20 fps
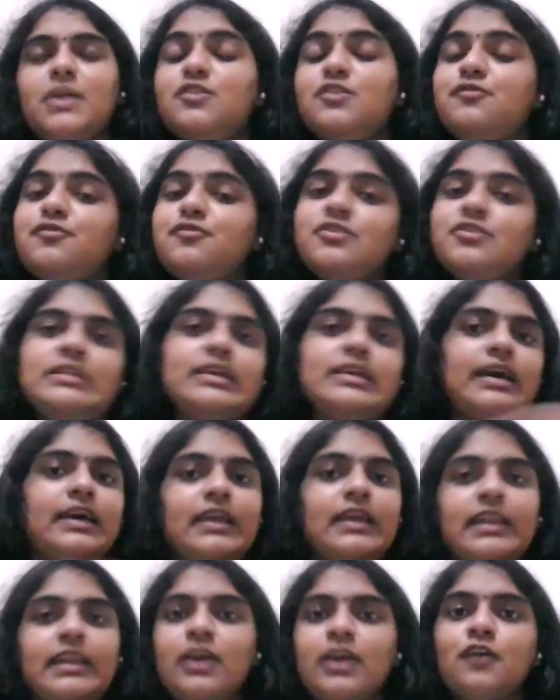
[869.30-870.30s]
different
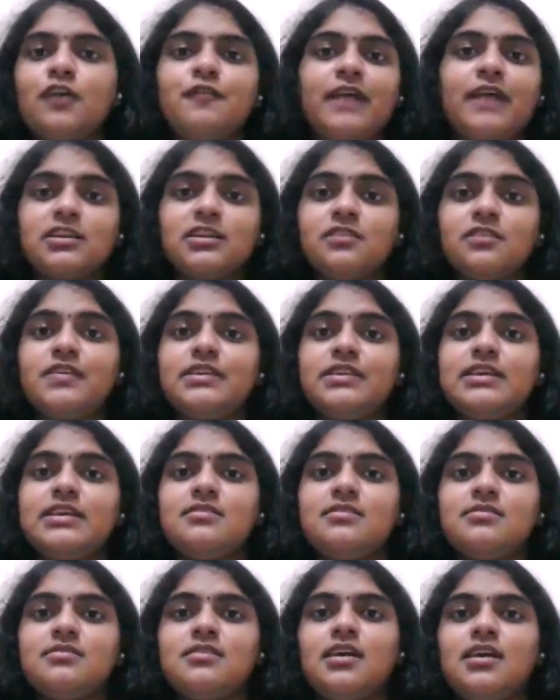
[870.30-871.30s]
array of
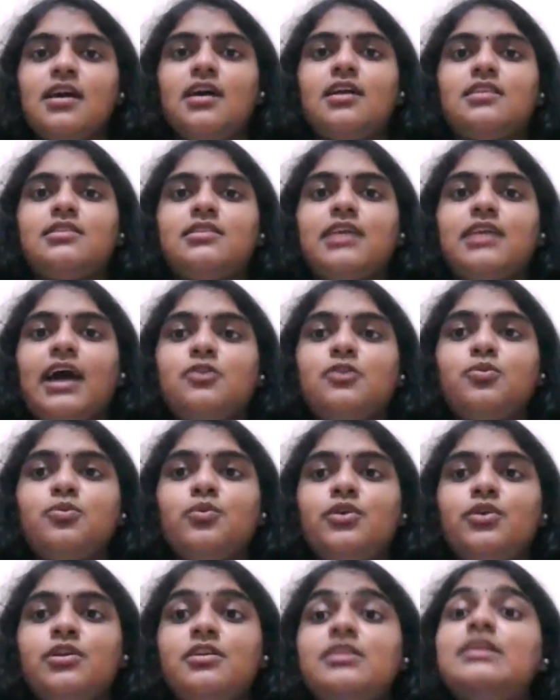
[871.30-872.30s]
activities that
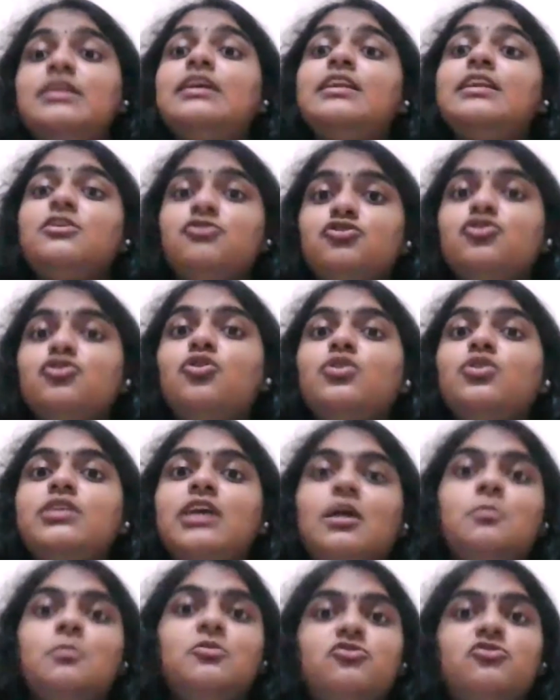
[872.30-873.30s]
would really show
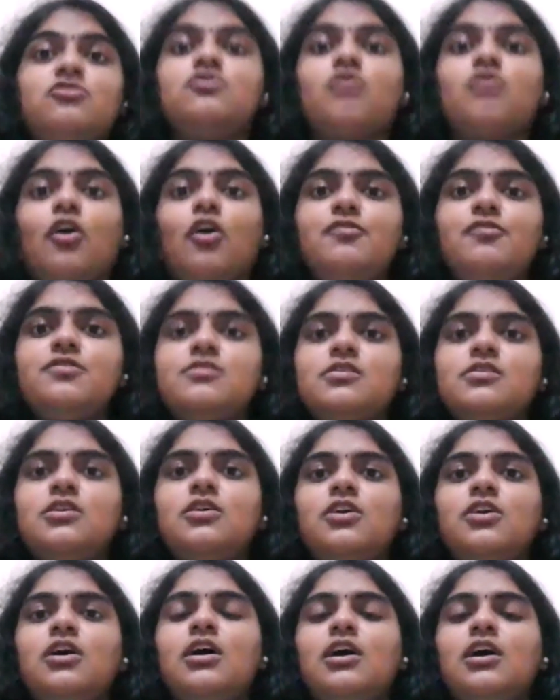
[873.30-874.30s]
the admissions
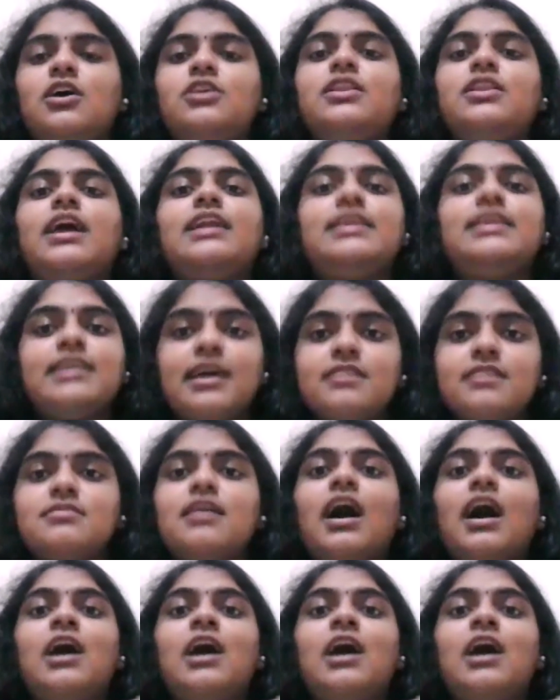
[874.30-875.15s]
officer that yes,